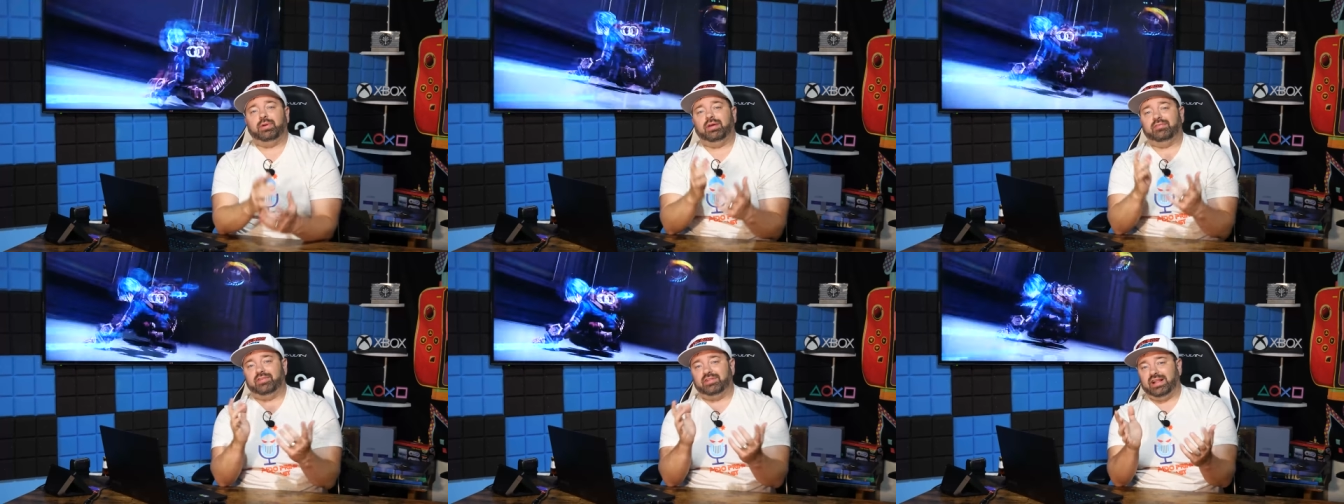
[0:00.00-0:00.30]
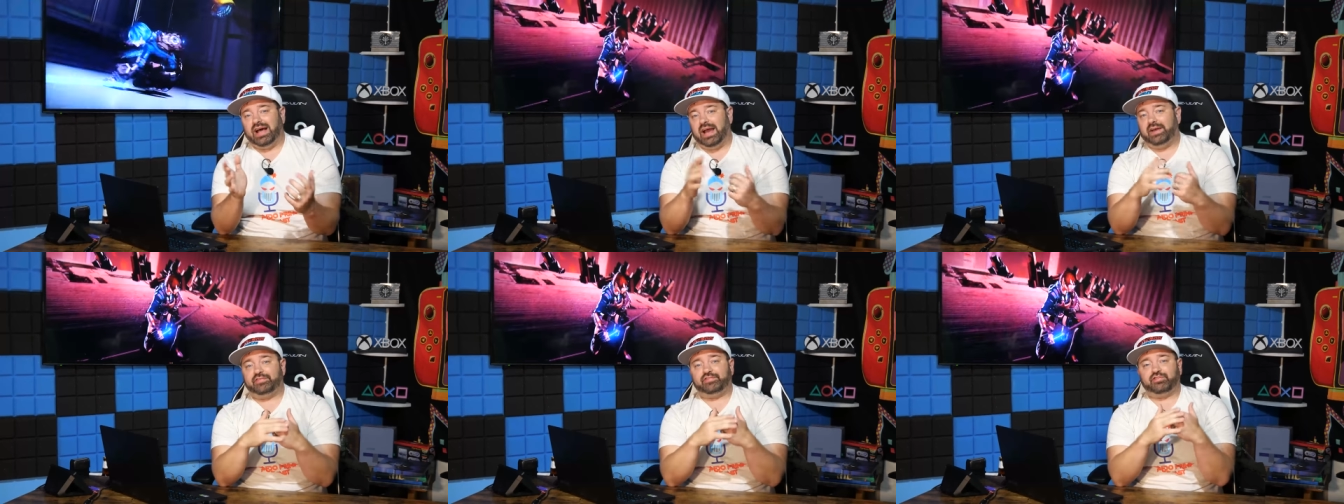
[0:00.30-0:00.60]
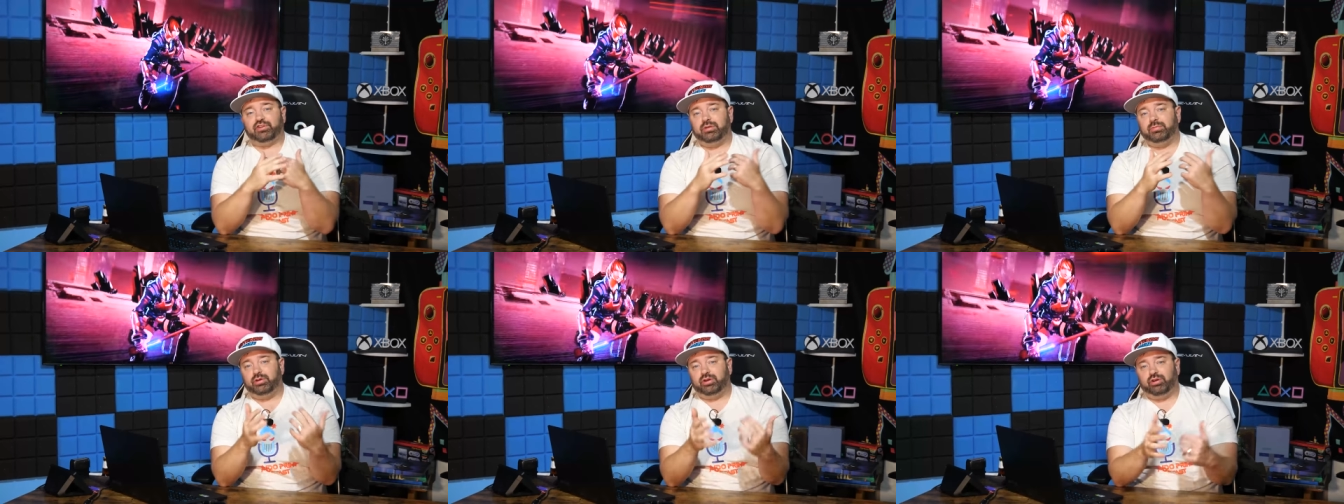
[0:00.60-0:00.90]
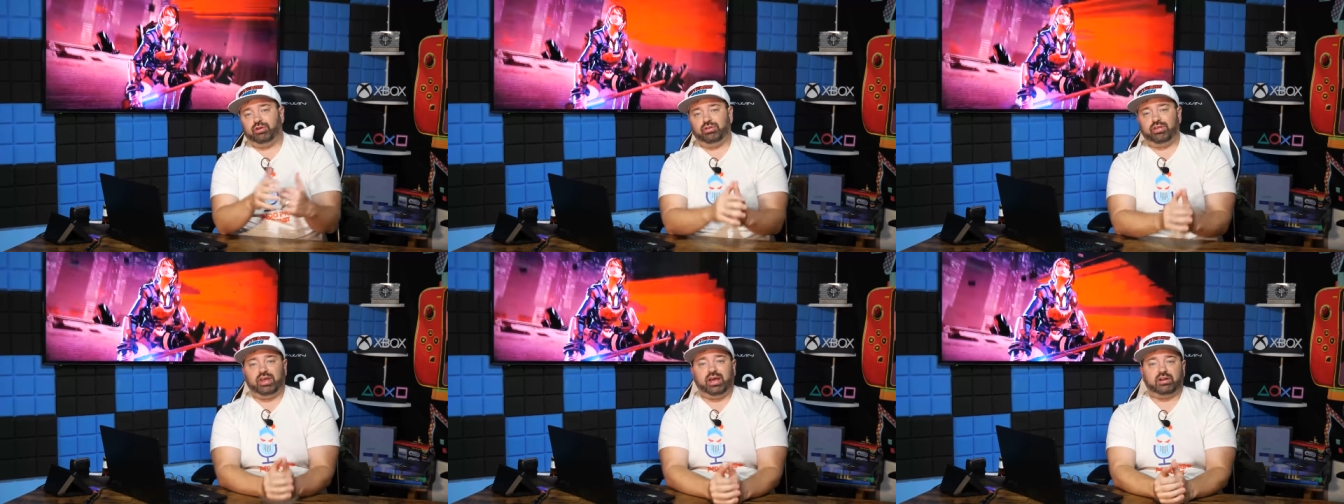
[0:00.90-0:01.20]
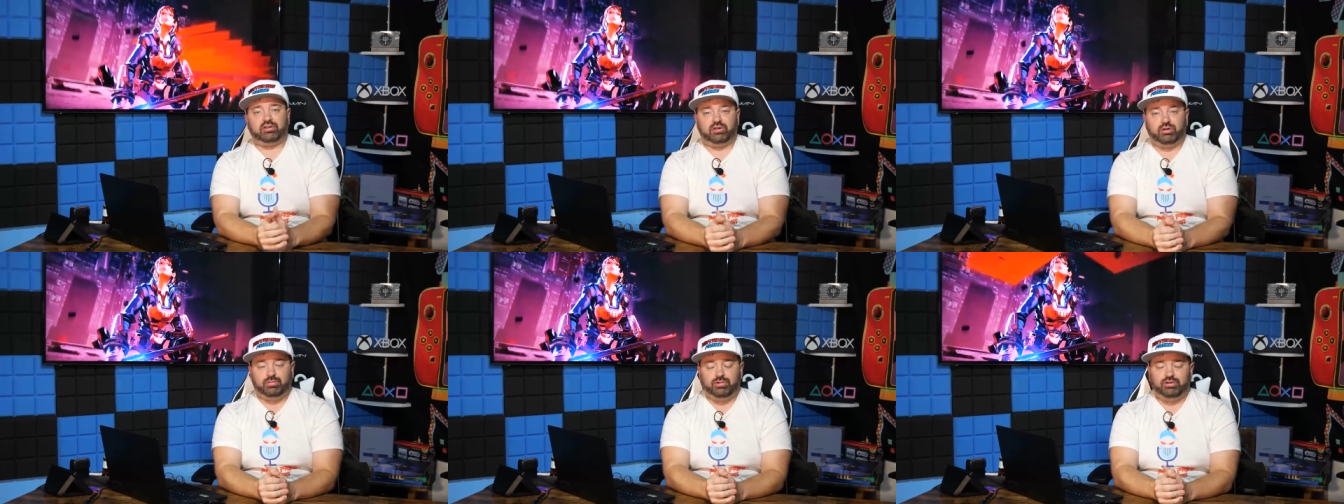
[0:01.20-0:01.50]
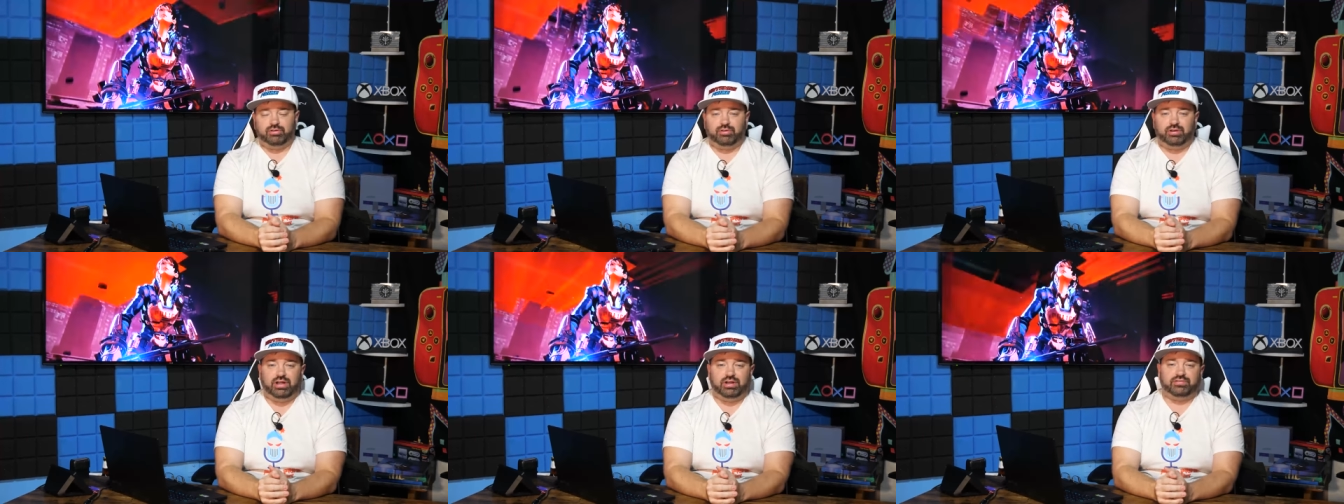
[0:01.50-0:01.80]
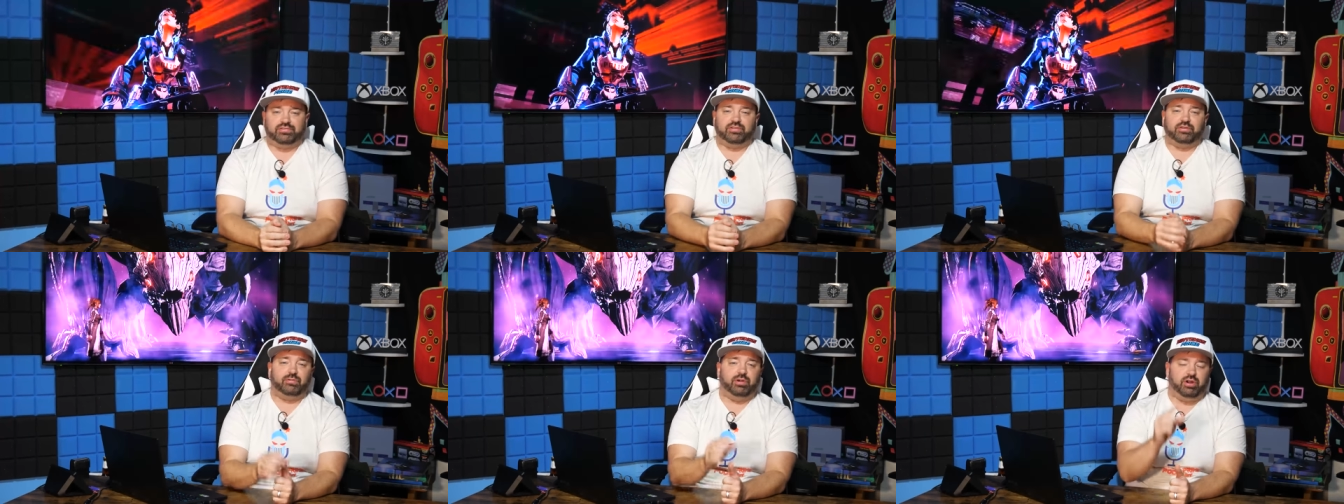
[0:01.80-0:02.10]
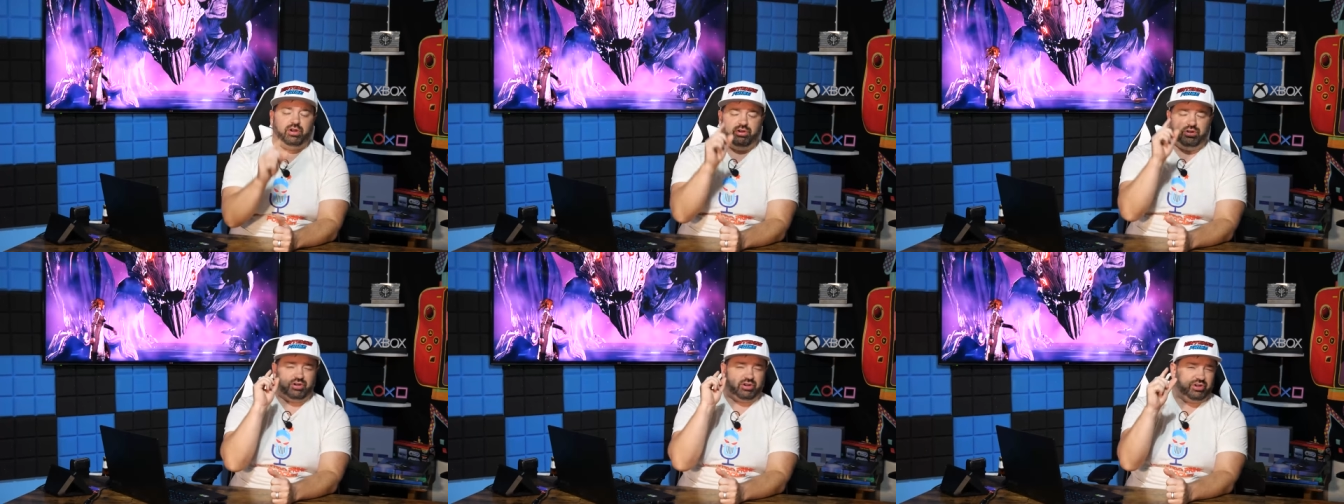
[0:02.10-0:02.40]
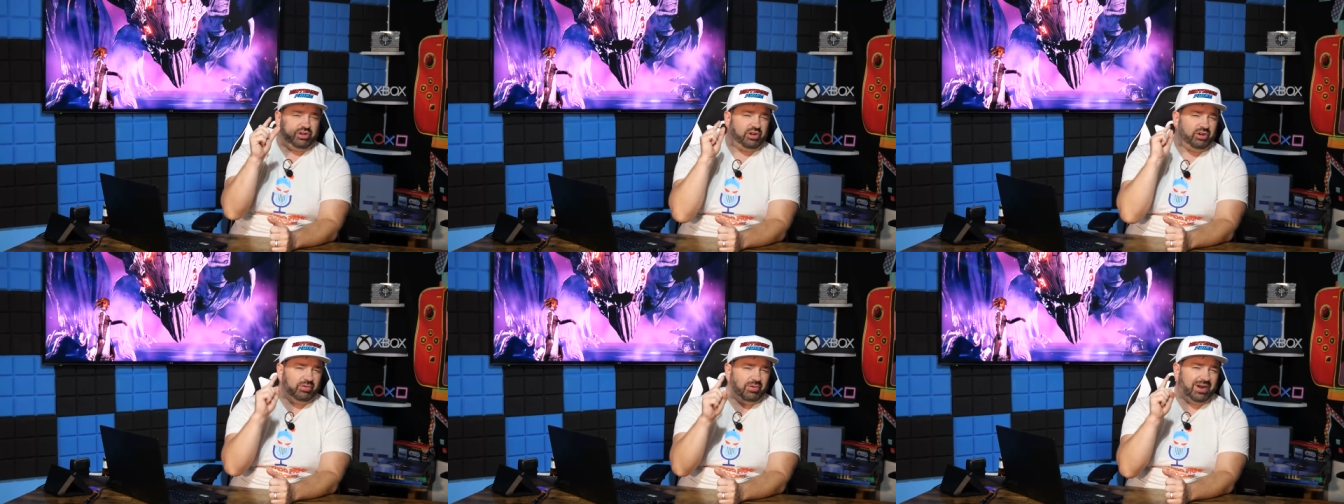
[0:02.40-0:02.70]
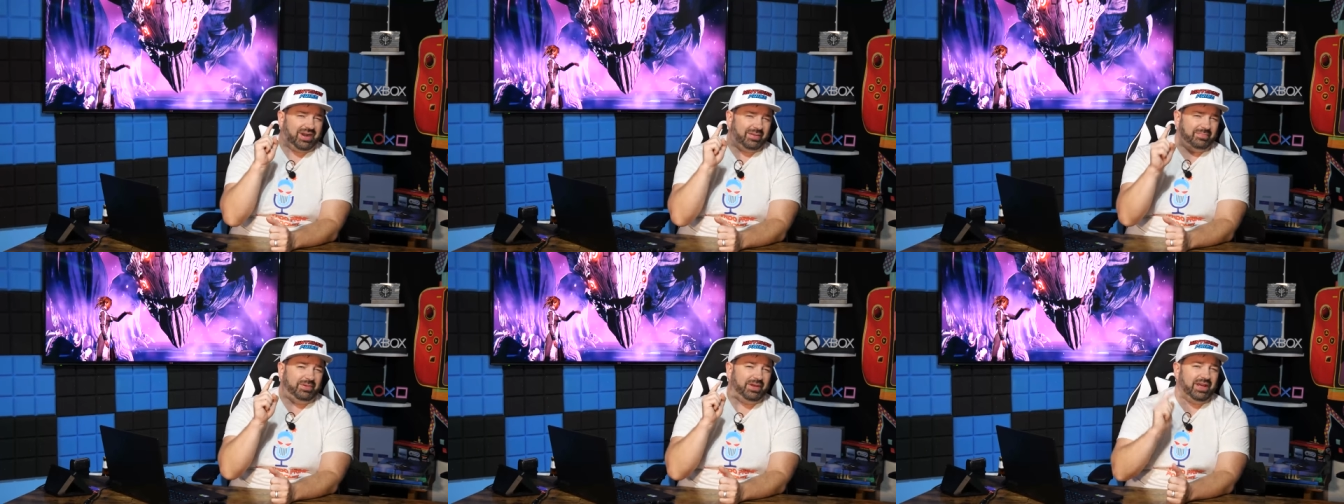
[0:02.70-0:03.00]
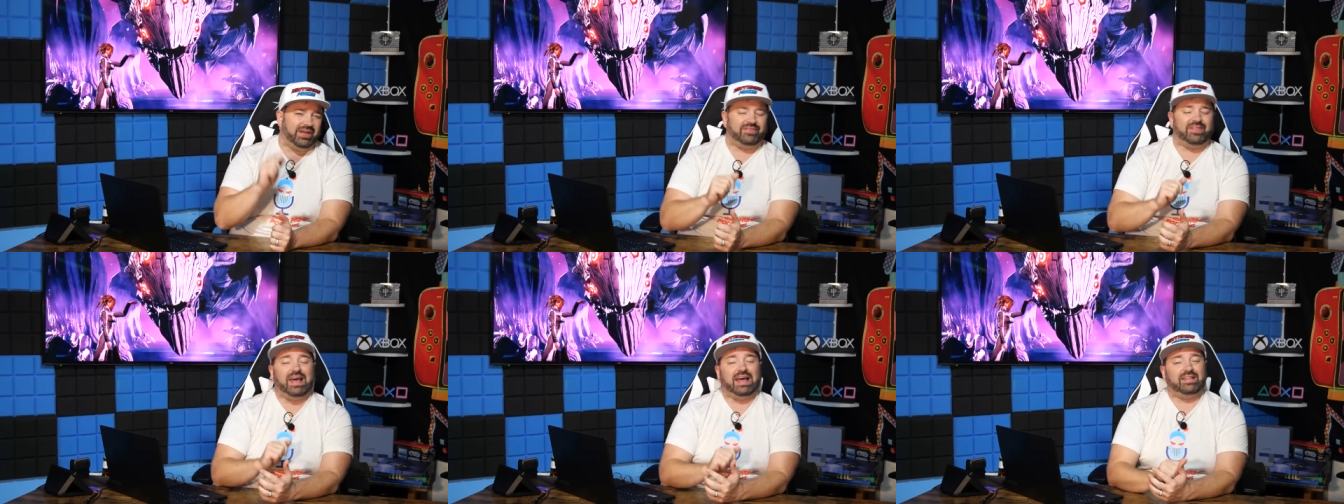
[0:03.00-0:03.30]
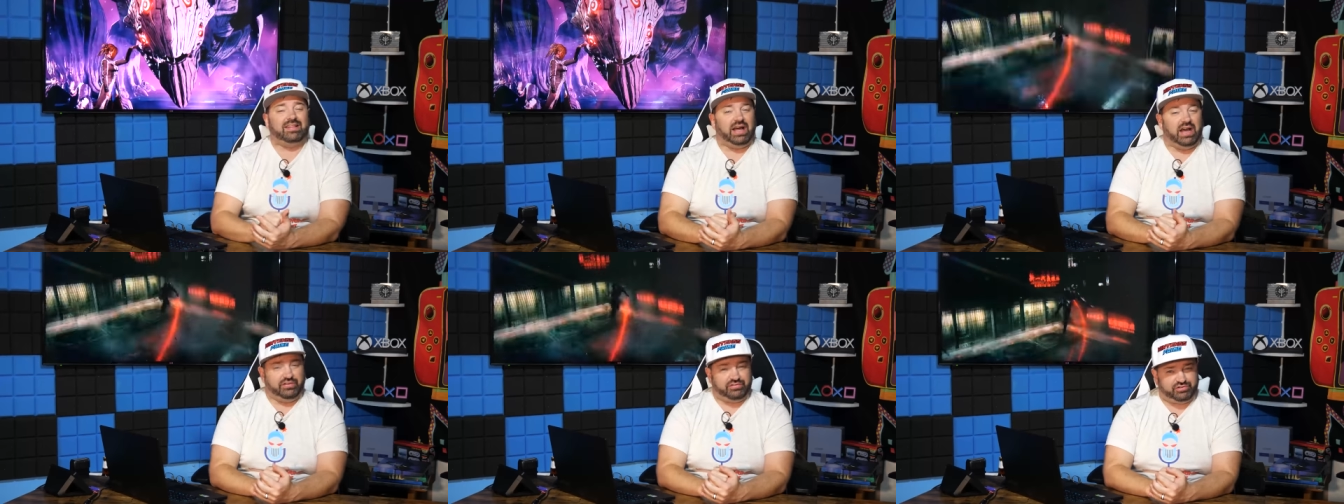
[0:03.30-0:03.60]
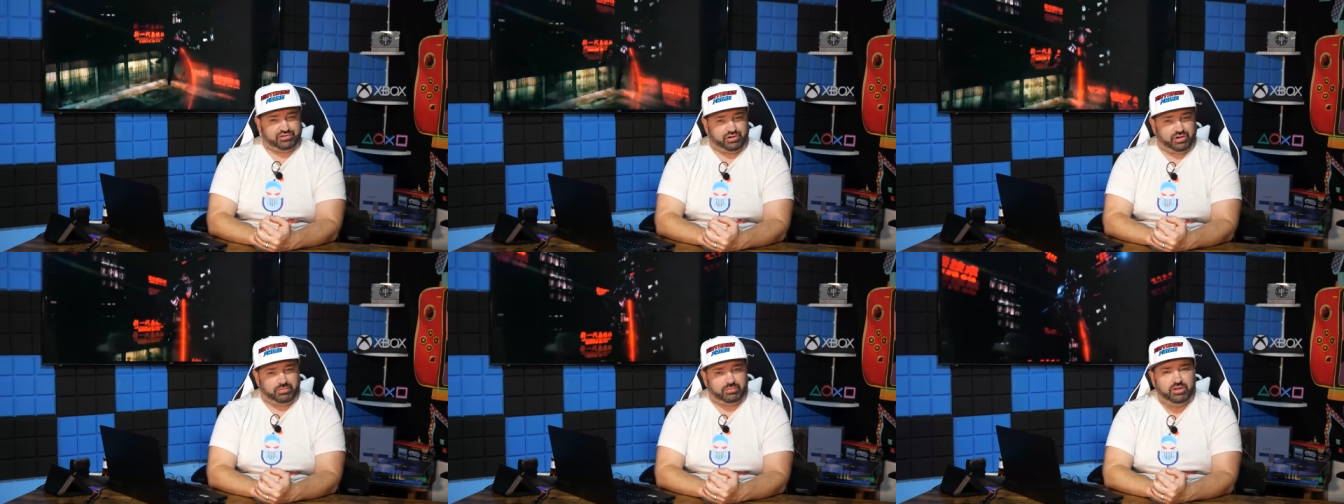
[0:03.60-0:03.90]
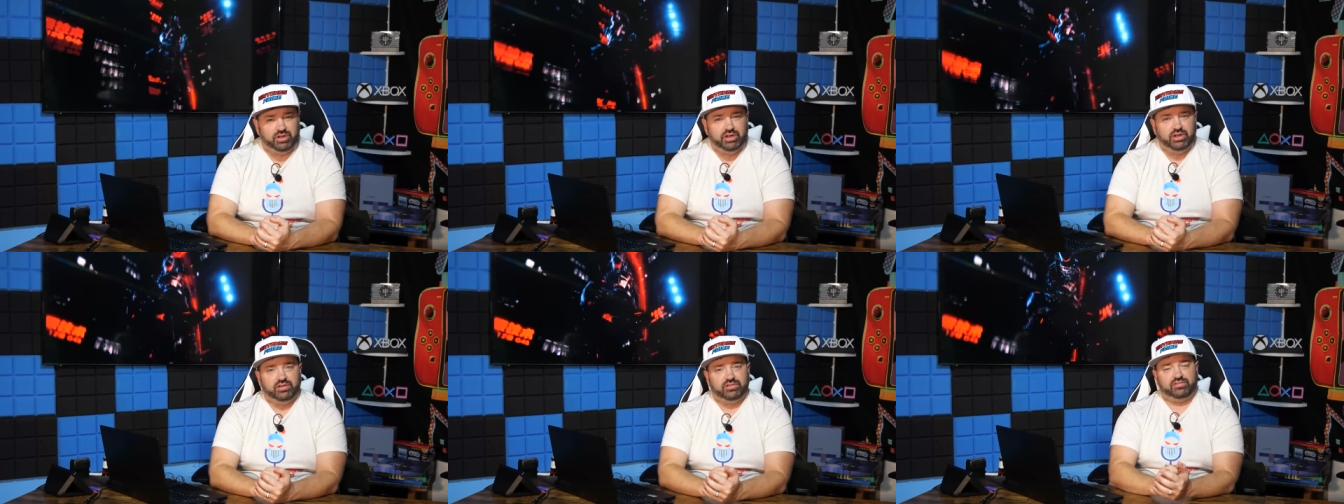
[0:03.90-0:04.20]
We have a live stream in early October to announce the winner. You're going to want to be at that live stream.